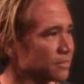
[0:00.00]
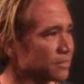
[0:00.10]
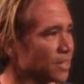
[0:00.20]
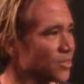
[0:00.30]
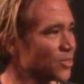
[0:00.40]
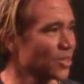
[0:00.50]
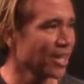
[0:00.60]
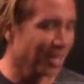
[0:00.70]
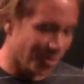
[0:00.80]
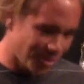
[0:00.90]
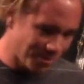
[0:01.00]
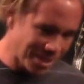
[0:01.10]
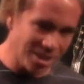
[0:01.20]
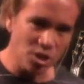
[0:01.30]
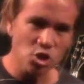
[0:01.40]
Because the
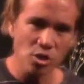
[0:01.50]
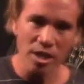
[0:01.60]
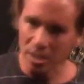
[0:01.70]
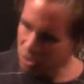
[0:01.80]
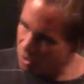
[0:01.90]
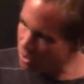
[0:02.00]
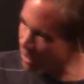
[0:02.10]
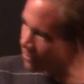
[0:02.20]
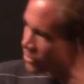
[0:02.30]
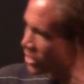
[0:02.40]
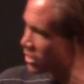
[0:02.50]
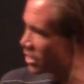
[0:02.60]
meeting is great. Do not forsake the